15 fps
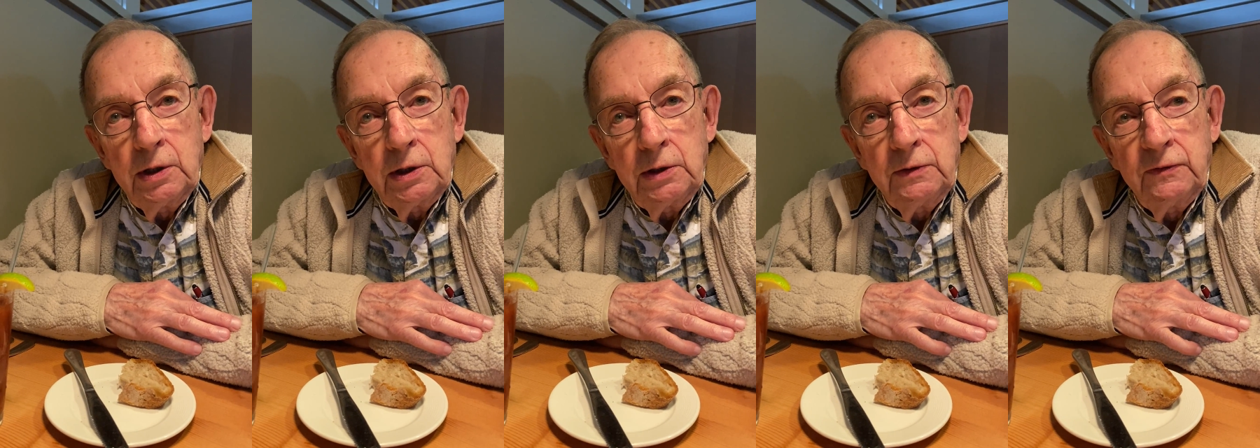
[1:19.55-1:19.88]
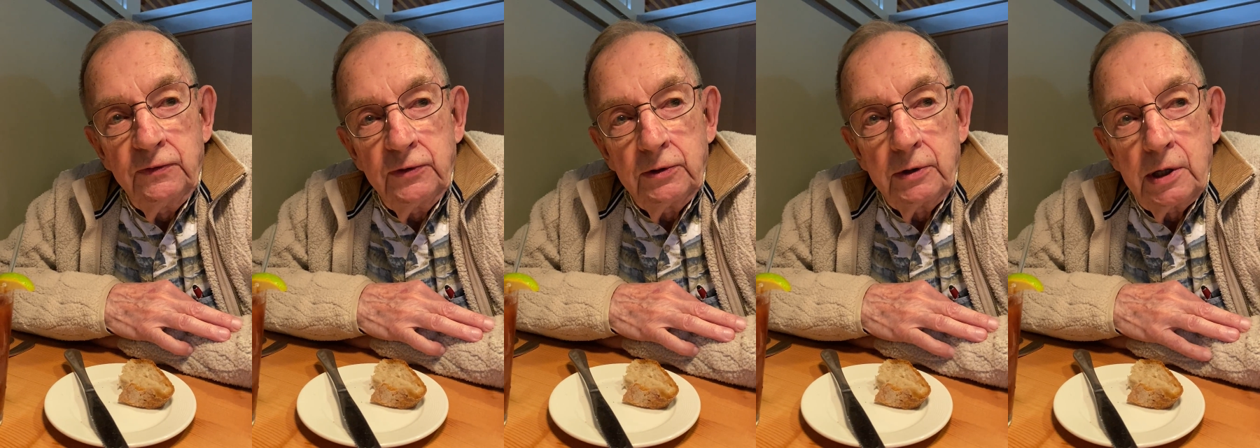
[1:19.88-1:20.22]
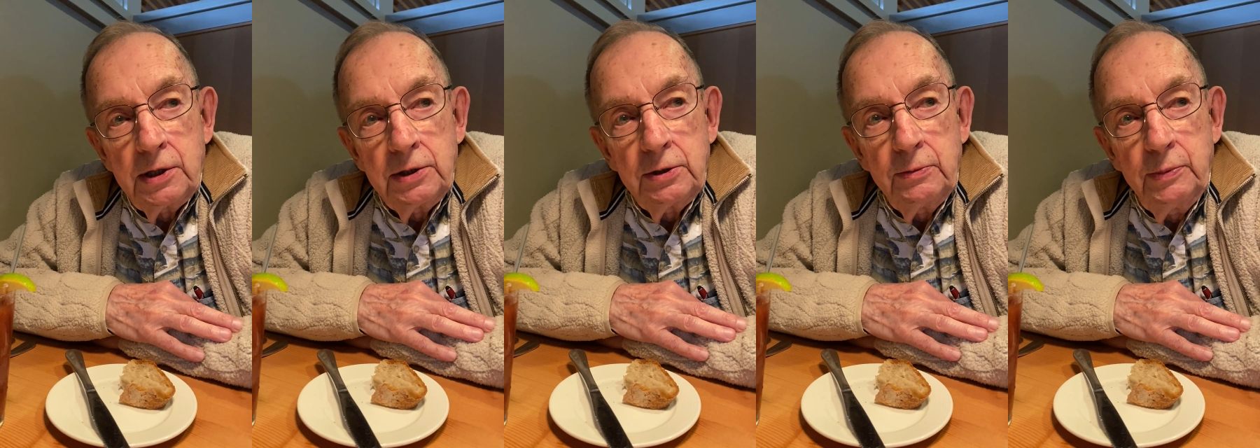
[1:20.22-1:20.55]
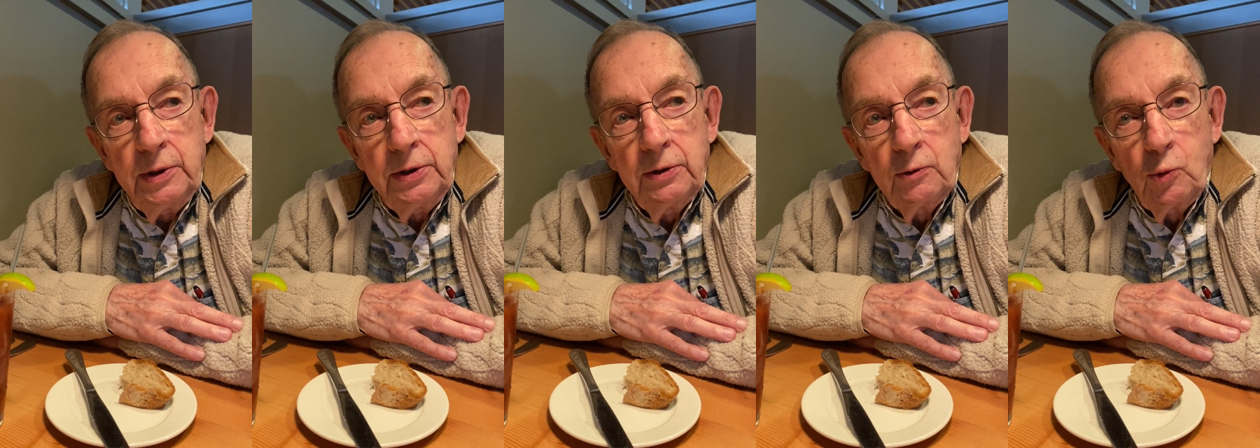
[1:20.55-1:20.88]
and figure out how
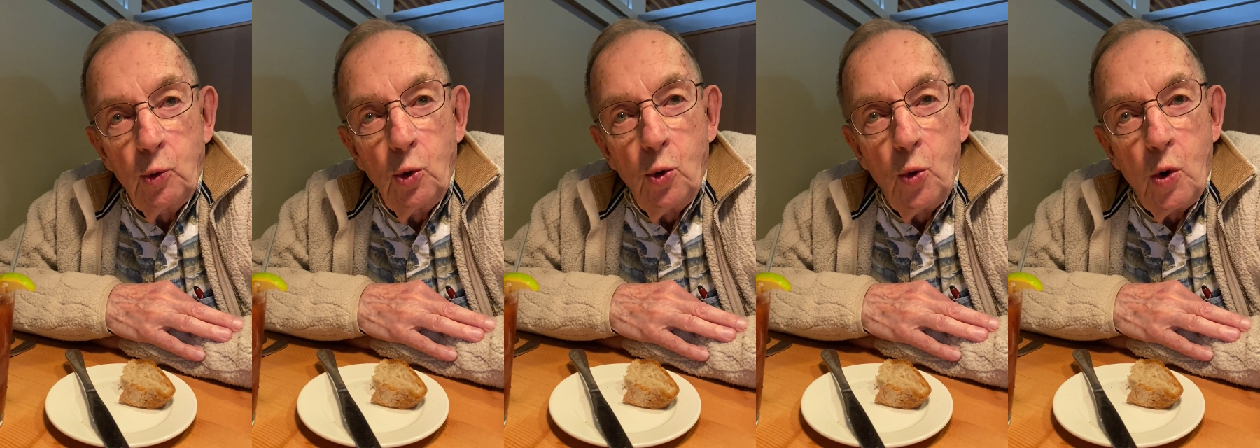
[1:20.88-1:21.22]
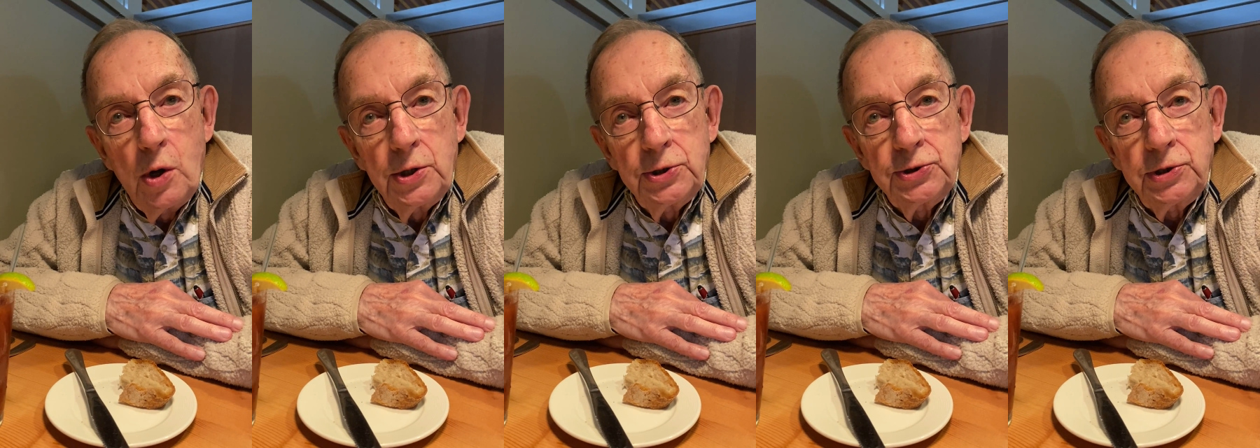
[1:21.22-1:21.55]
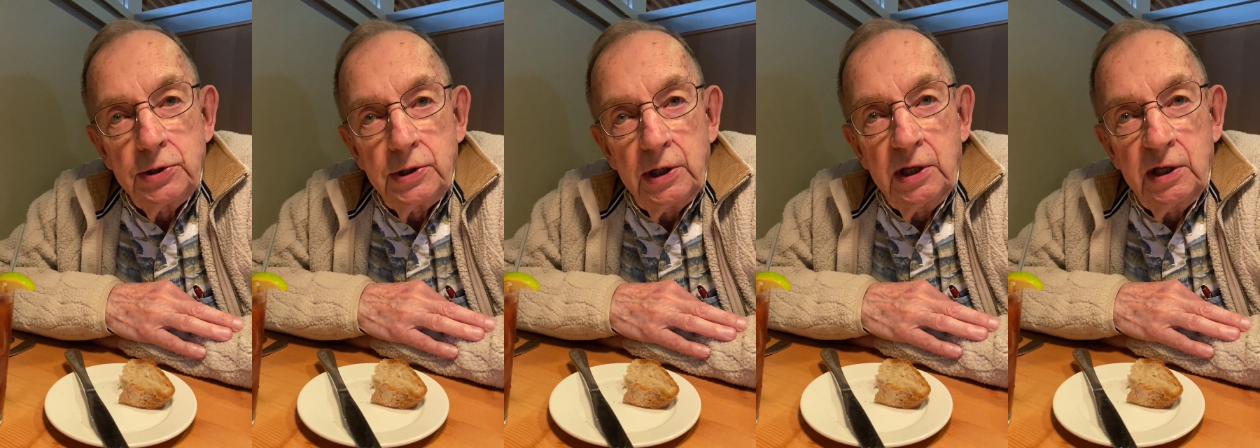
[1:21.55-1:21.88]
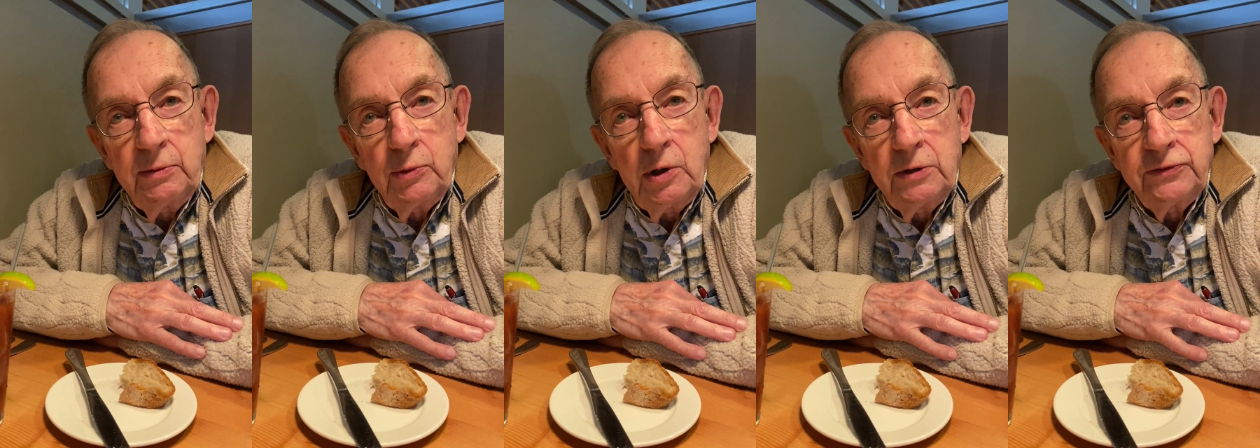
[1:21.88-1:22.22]
big the roll was that they
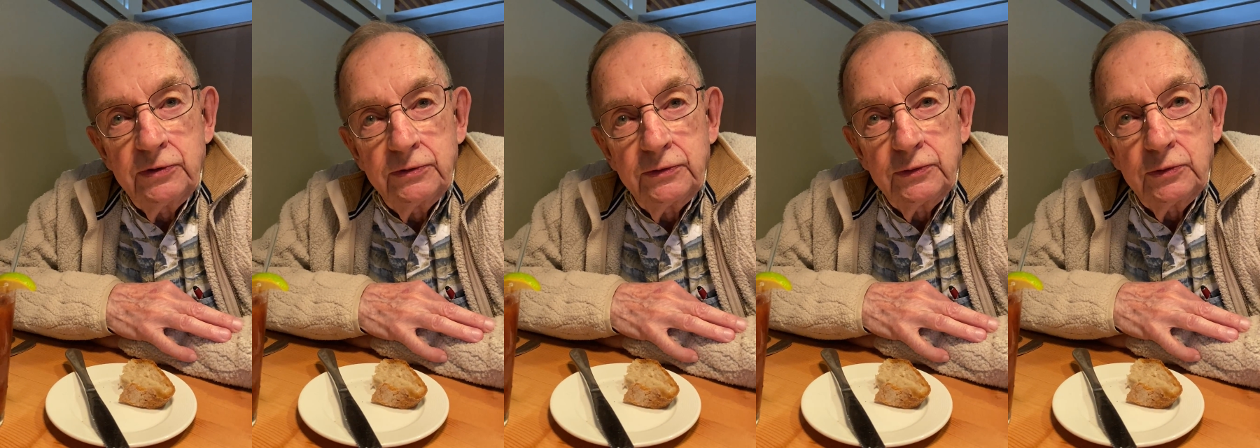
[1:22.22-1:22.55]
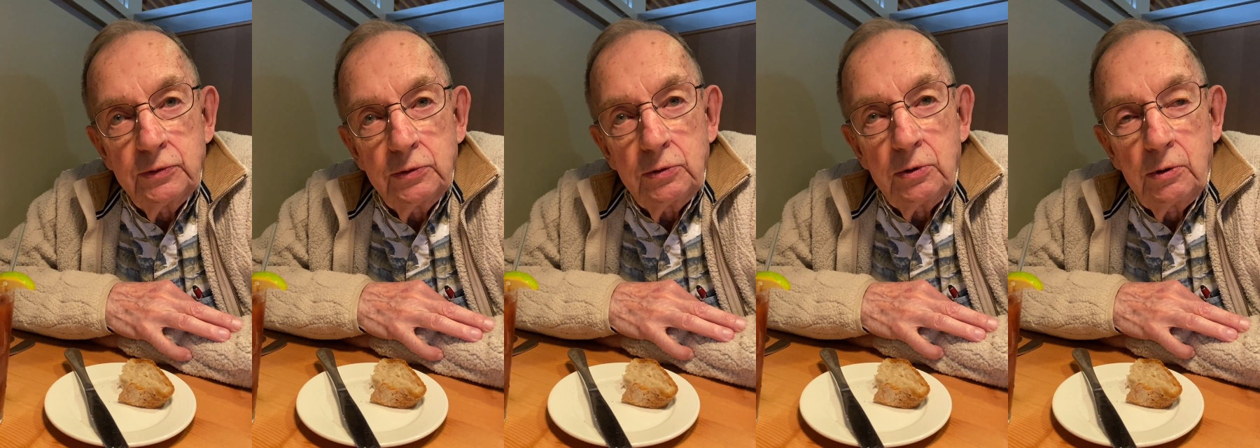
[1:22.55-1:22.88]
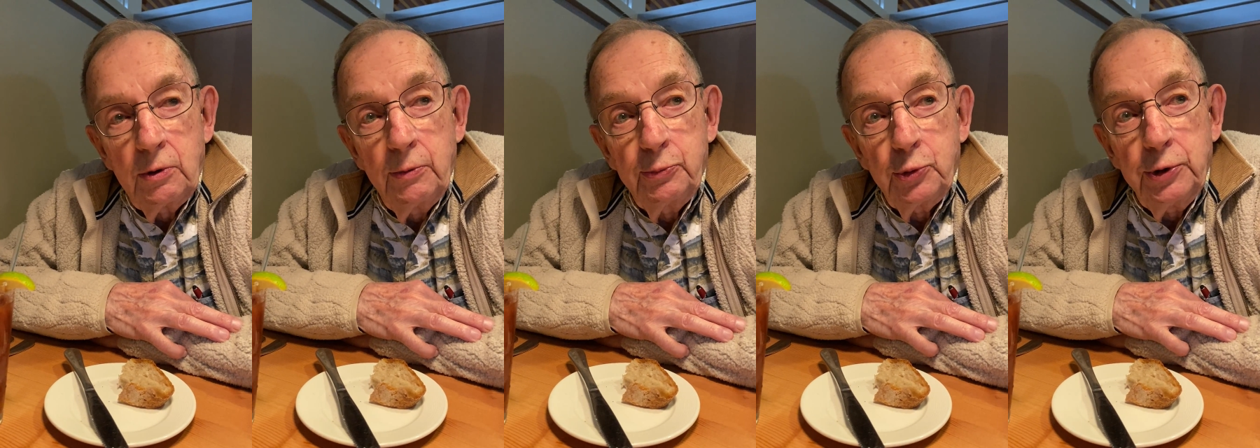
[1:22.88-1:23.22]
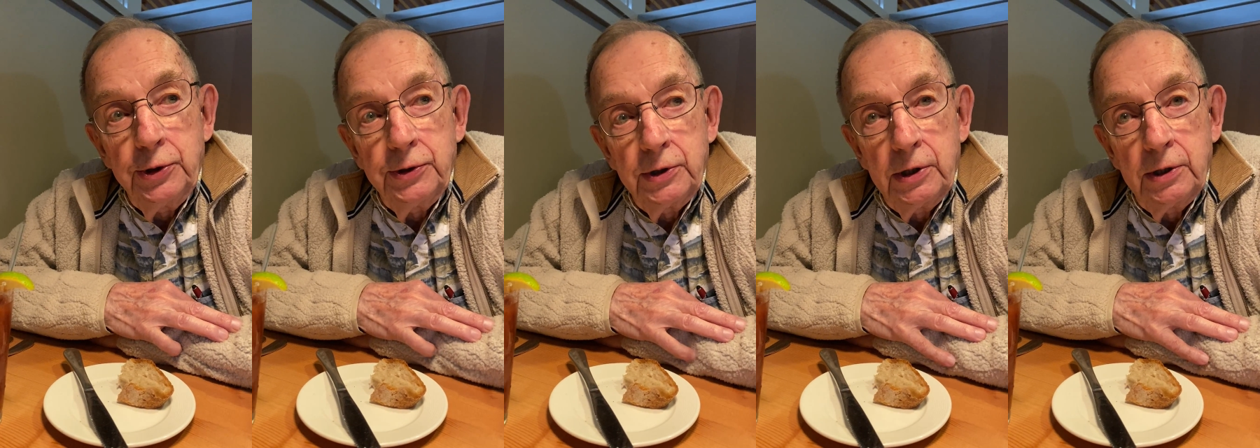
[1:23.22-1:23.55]
came off of or
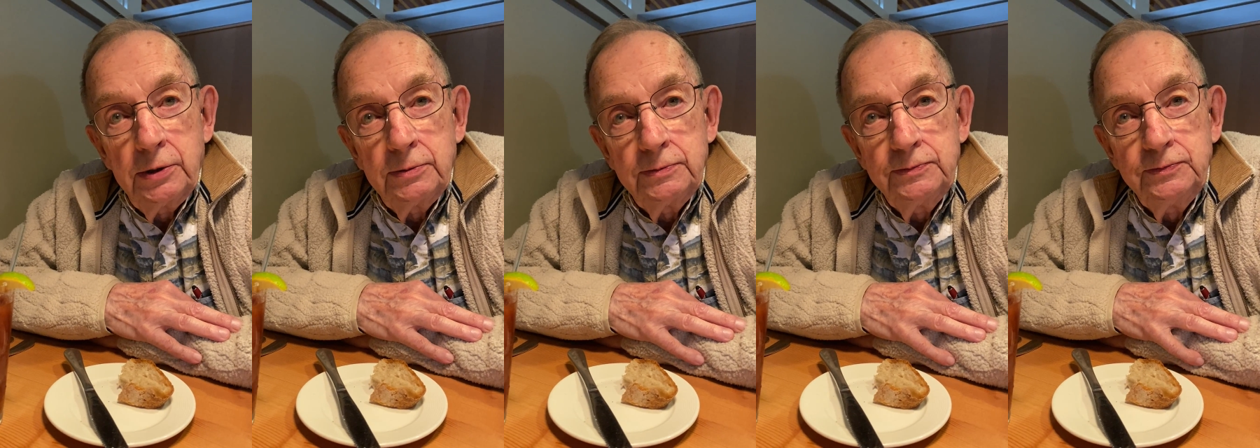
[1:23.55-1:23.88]
printed on.